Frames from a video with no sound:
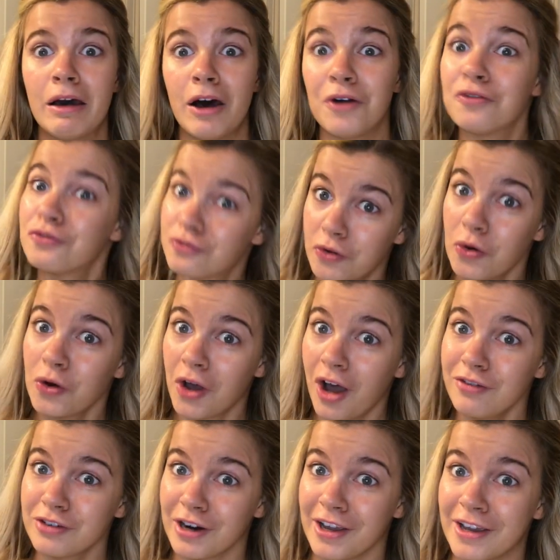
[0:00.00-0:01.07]
full
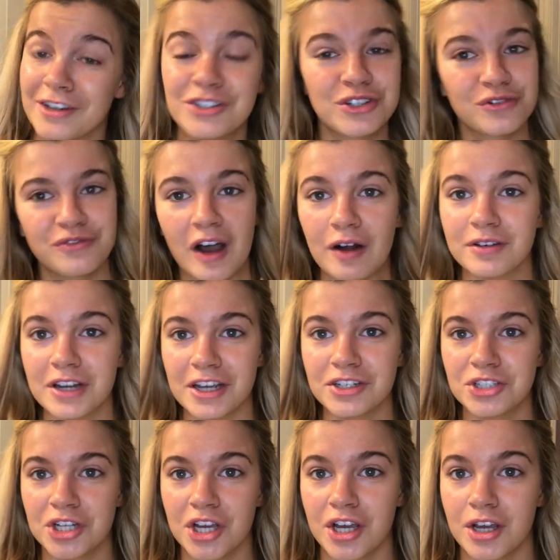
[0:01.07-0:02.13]
coverage
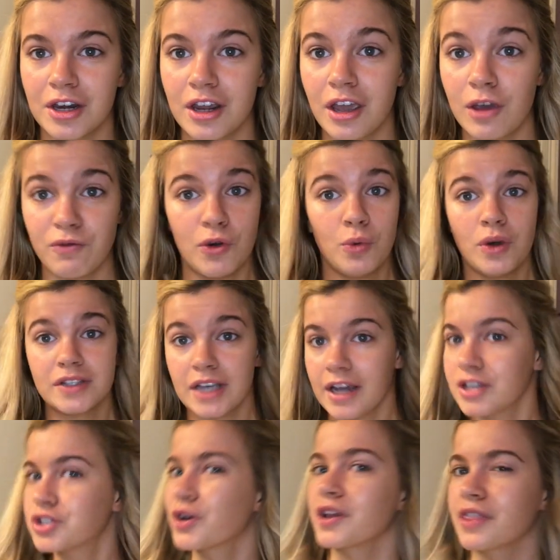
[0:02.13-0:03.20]
foundation if it was like
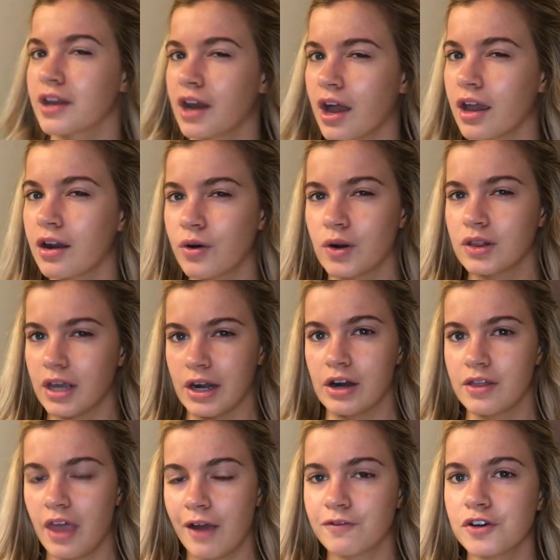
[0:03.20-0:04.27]
during the night or later
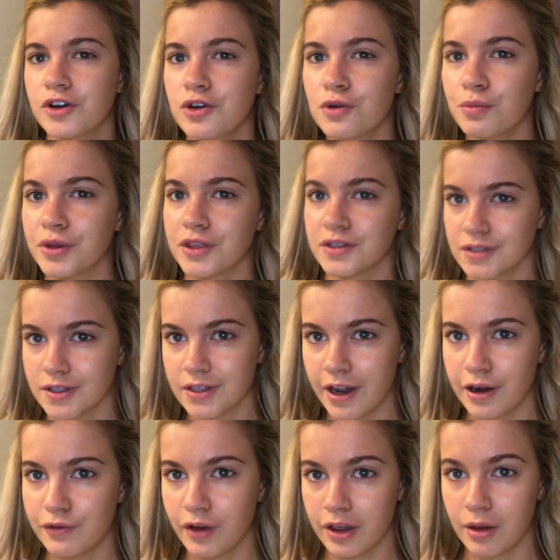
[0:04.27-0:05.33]
in the afternoon, but this is
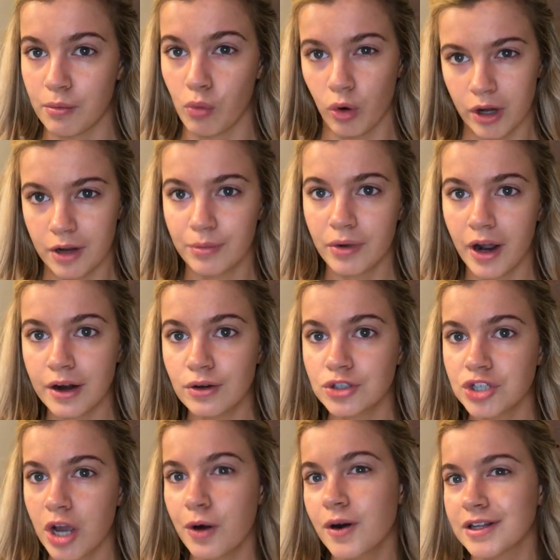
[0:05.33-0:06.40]
kind of like a morning bridal
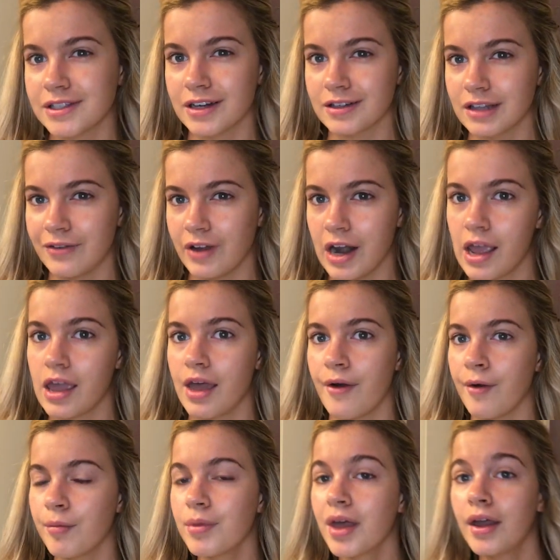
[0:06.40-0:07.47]
shower. It's at 11
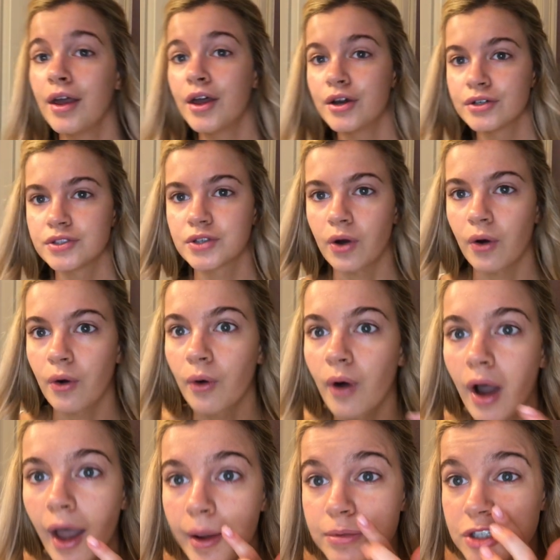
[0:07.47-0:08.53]
a.m. So
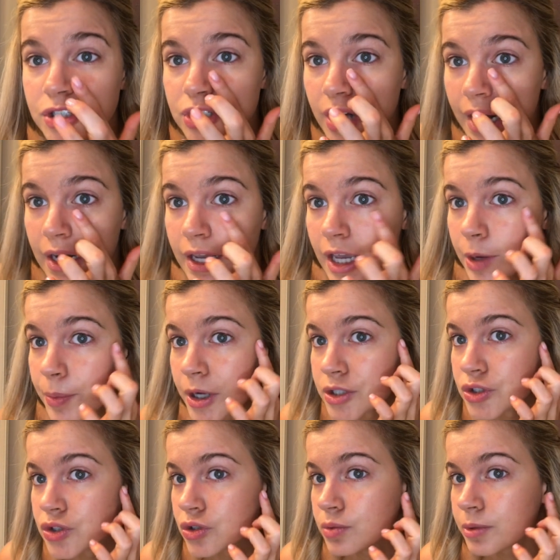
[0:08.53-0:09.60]
I'm just trying to keep it
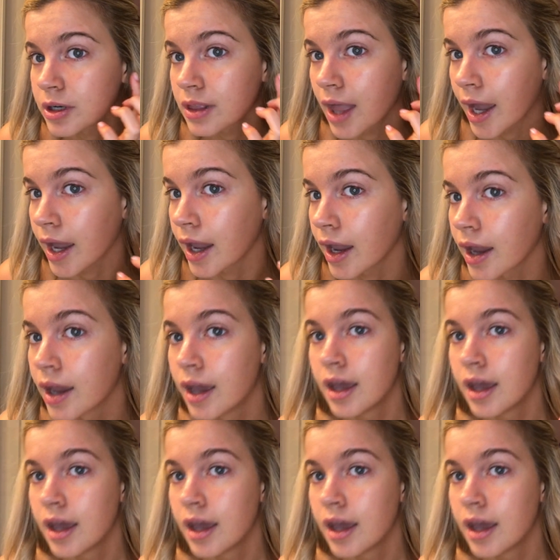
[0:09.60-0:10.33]
super light,